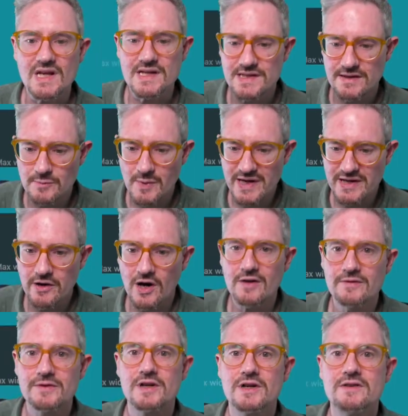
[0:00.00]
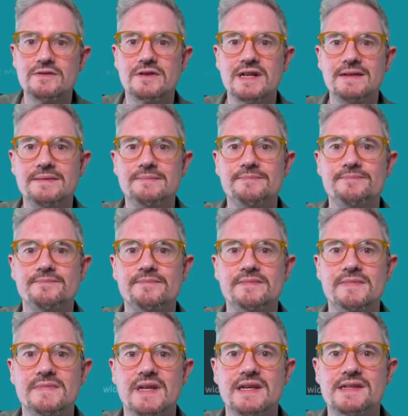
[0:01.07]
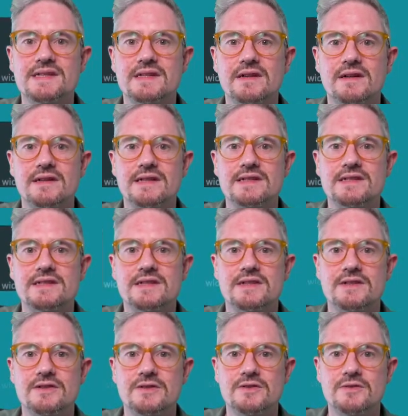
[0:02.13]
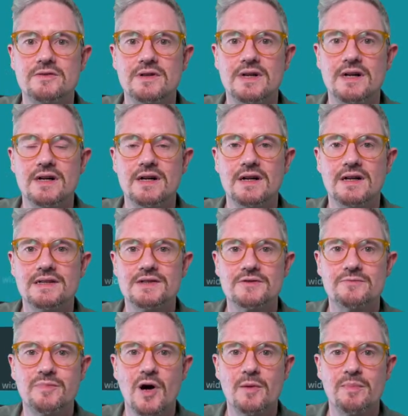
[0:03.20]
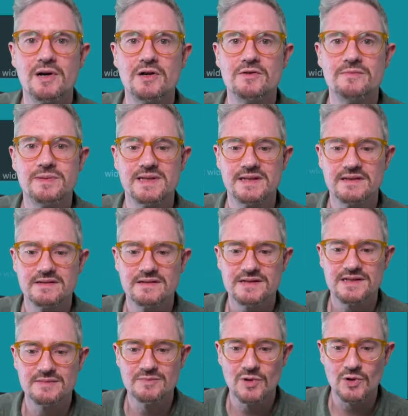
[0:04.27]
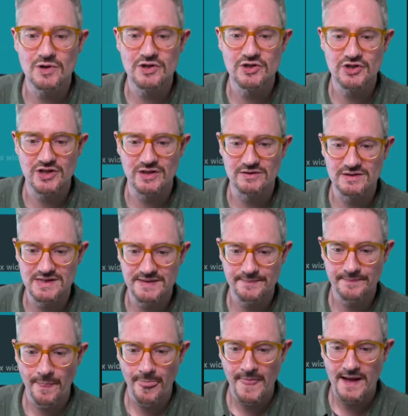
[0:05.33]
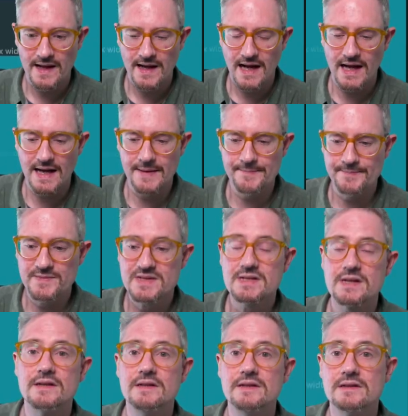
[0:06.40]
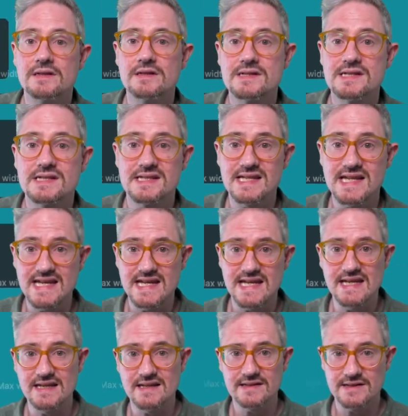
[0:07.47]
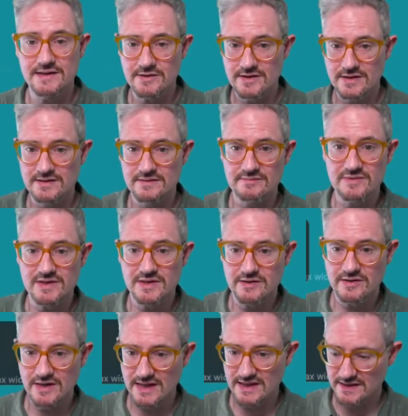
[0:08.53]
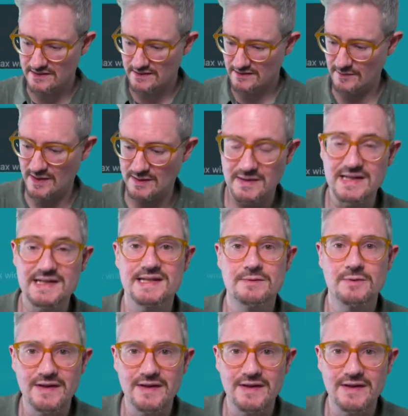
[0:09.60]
So when you hover over it, it's going to sort of pop open some more controls. So you can see, well, let's see